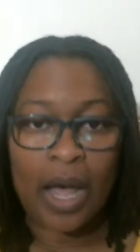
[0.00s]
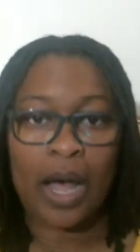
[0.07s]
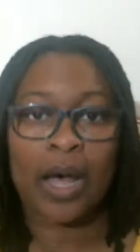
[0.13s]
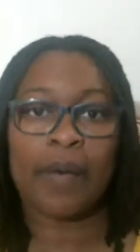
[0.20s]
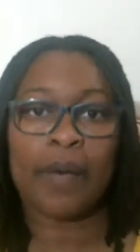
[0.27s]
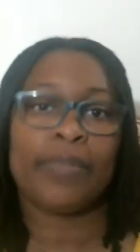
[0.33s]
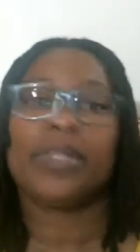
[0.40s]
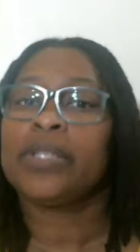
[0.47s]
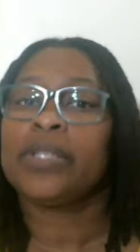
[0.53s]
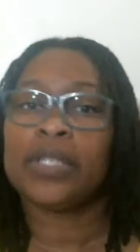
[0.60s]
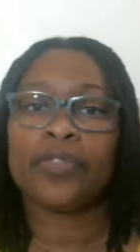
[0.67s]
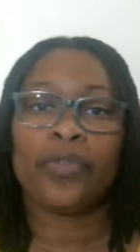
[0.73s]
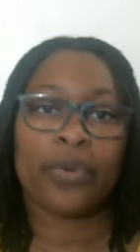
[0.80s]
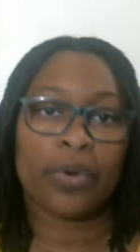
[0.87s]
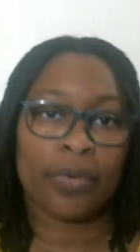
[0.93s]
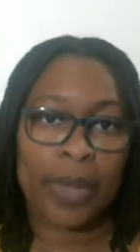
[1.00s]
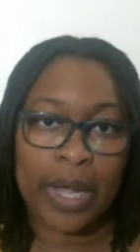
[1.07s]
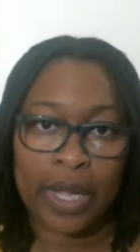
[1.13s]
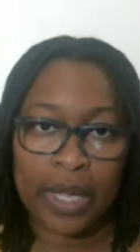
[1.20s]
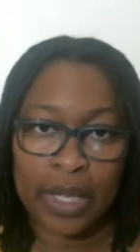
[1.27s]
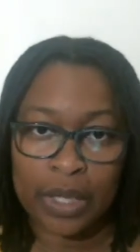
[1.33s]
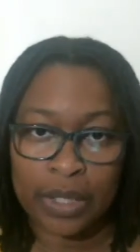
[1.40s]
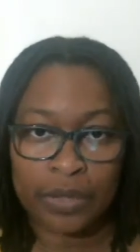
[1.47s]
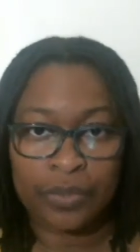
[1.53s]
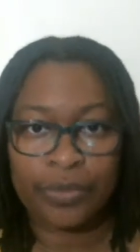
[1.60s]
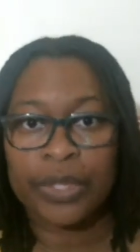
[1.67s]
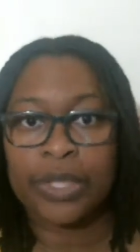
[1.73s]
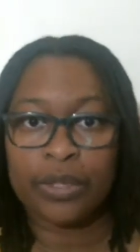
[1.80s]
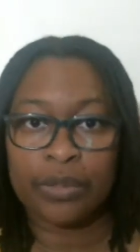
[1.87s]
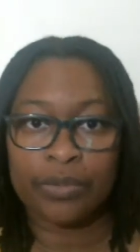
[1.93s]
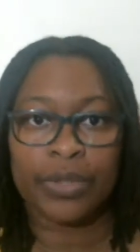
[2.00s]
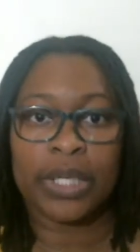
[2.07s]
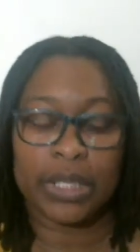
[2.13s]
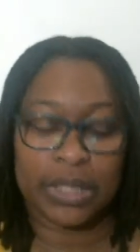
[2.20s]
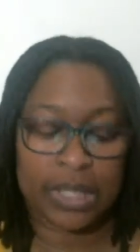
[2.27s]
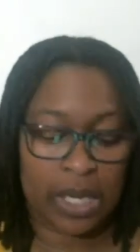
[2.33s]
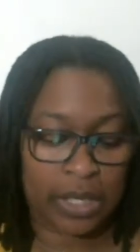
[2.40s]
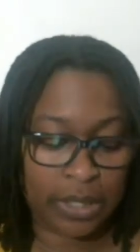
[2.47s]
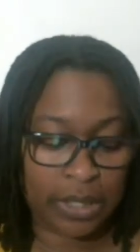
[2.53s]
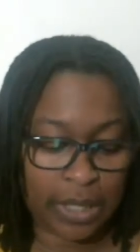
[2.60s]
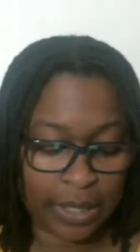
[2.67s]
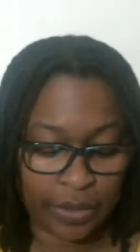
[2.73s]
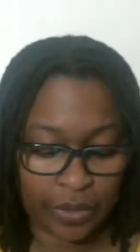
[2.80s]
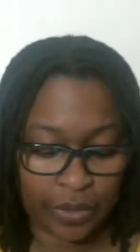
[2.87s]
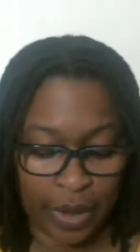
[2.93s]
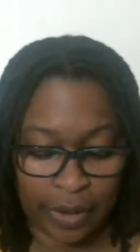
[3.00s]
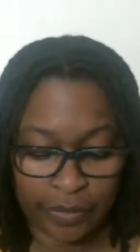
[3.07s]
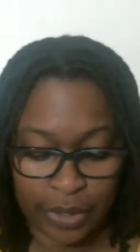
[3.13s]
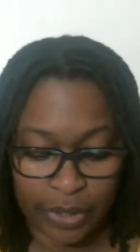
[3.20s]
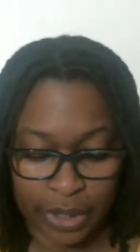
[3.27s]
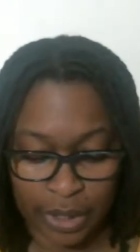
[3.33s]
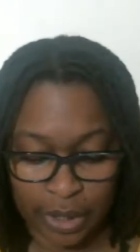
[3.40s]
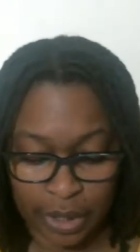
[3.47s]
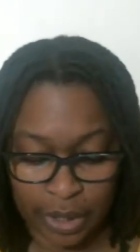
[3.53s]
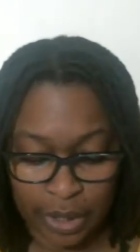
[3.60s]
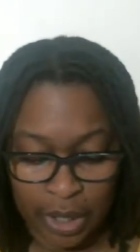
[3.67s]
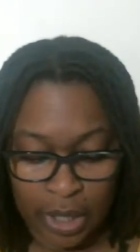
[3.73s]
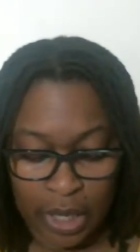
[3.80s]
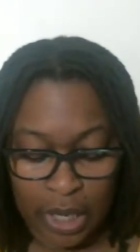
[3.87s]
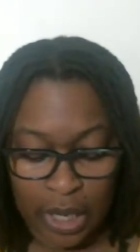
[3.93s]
um, this is for my Goodreads reading challenge that I do every year.